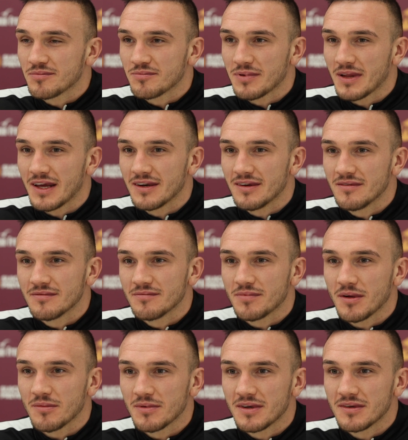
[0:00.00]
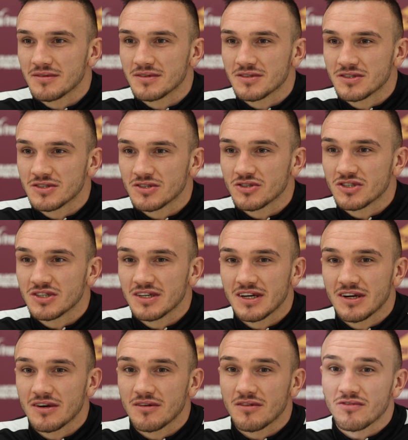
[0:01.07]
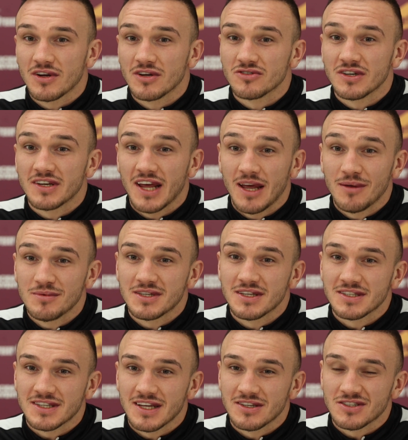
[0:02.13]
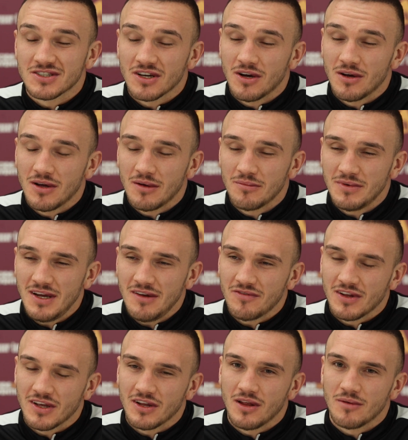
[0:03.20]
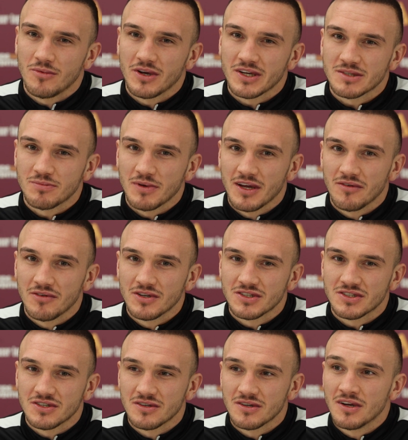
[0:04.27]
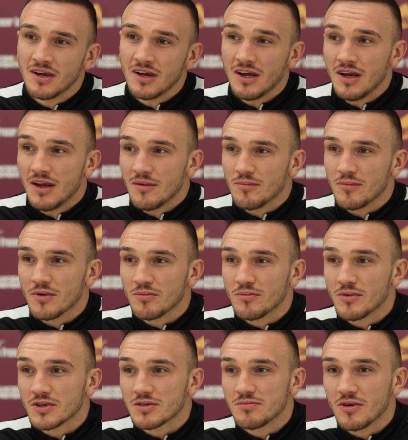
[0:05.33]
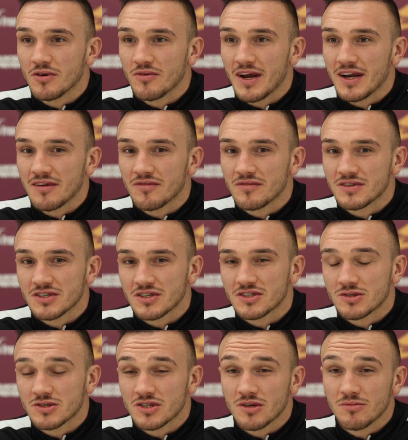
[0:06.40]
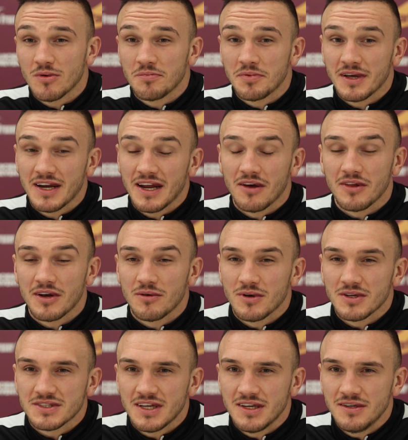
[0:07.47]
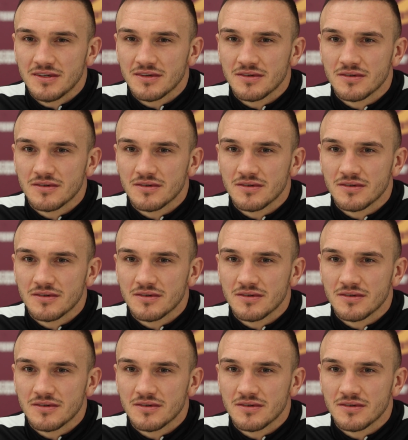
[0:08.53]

Played probably touching near 300 games since then, so I'm definitely a lot more experienced and much more ready to come up here now than I was then.